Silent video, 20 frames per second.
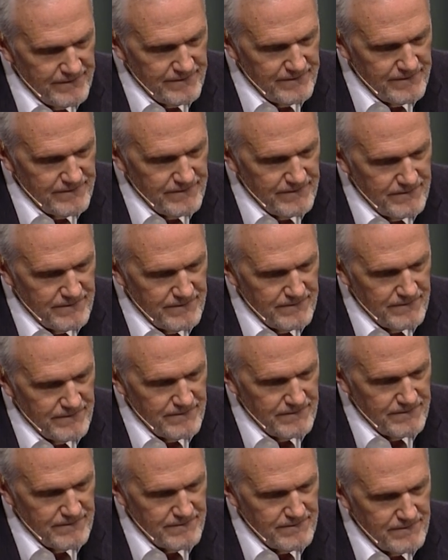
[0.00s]

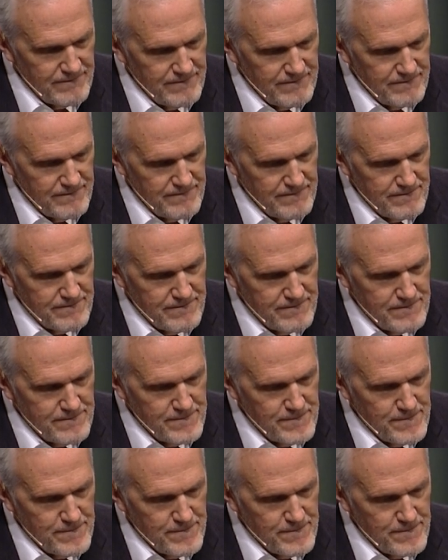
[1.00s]
No one is speaking in this clip.